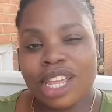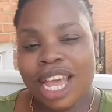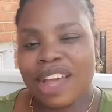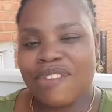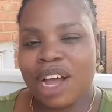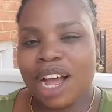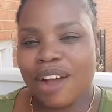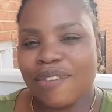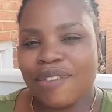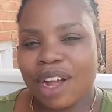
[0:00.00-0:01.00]
You ever
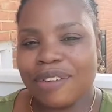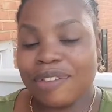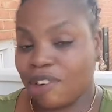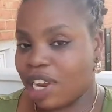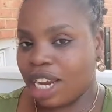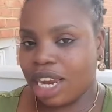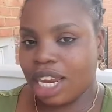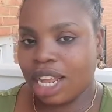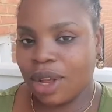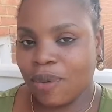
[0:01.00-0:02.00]
have a
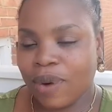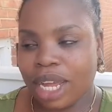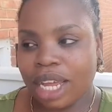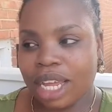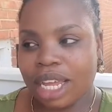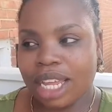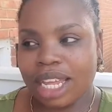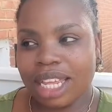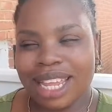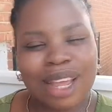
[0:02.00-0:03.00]
friend where
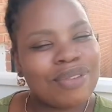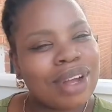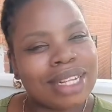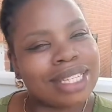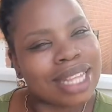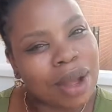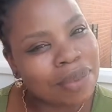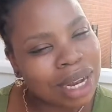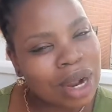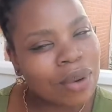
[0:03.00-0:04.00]
you ever
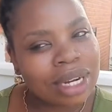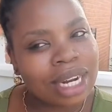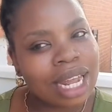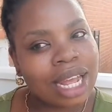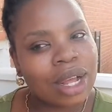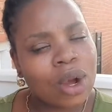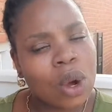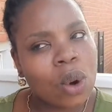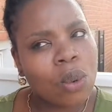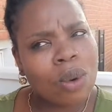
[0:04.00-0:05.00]
stop and I wonder, like,
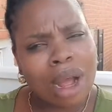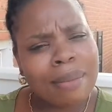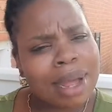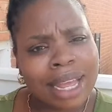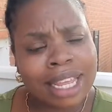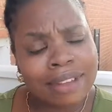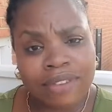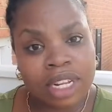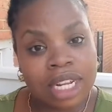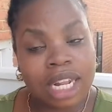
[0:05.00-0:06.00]
why am I
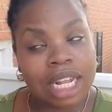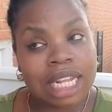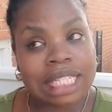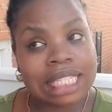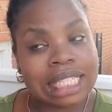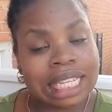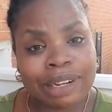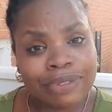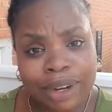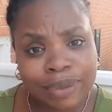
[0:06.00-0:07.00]
even
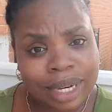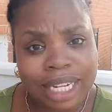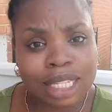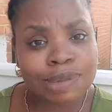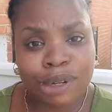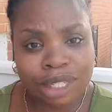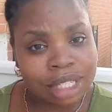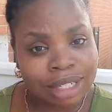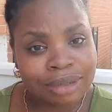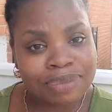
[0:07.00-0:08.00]
still friend with this
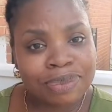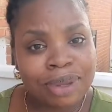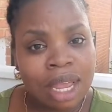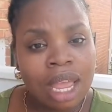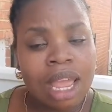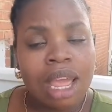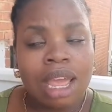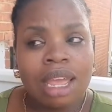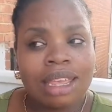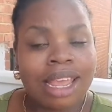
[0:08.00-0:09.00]
person?
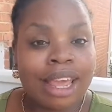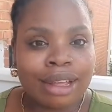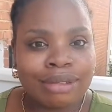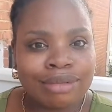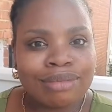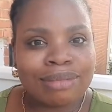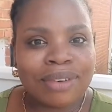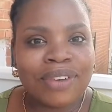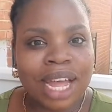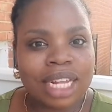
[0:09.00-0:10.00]
Yeah,
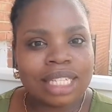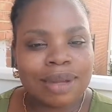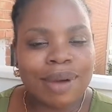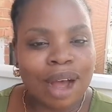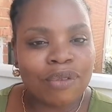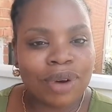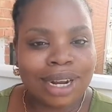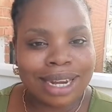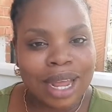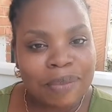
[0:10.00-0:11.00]
my find some of
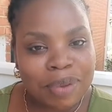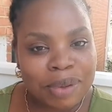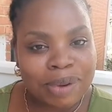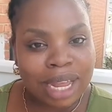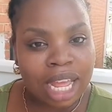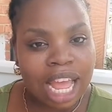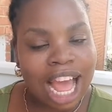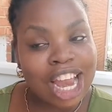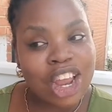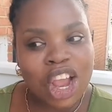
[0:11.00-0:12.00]
one of them people there,
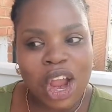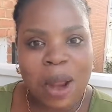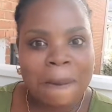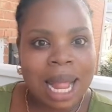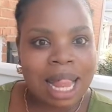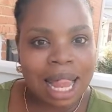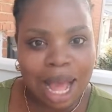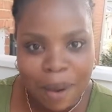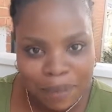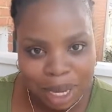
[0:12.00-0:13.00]
and the girl
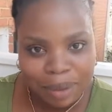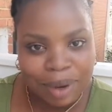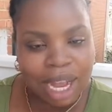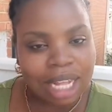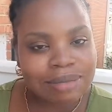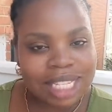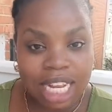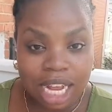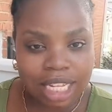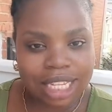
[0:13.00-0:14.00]
blocked me because my
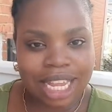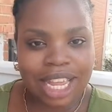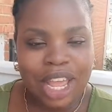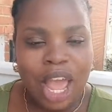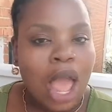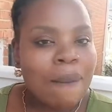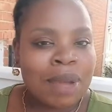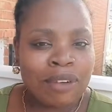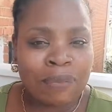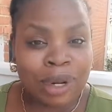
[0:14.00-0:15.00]
tell her, say,
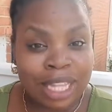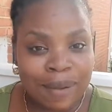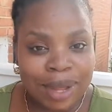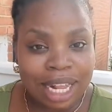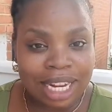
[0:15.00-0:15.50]
me have to protect my